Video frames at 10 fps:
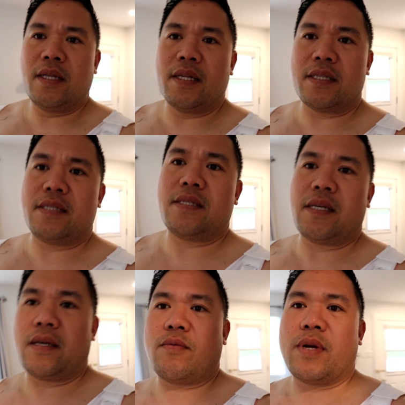let's
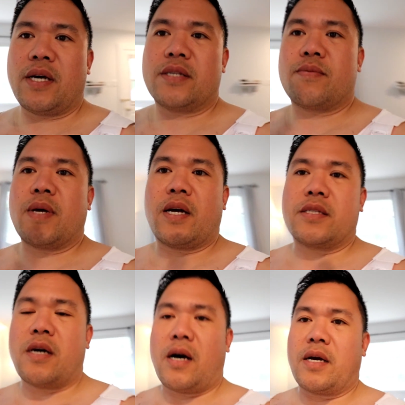see what else we
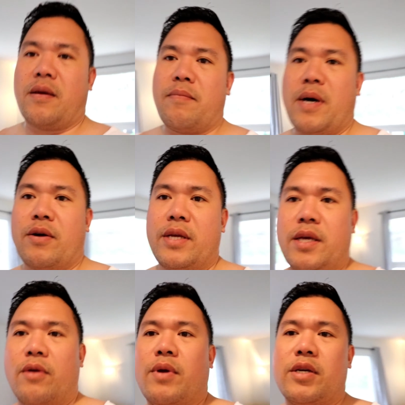got talking about
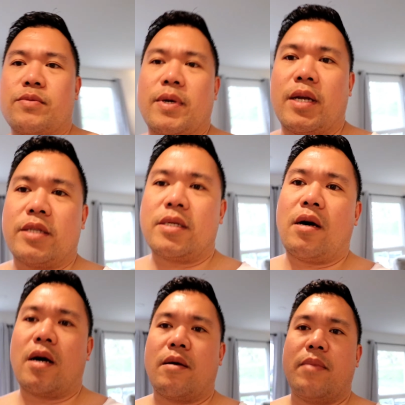here what else we got to
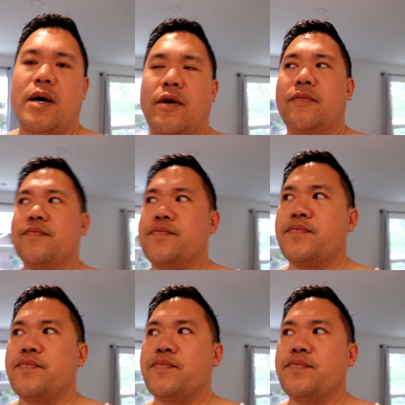talk about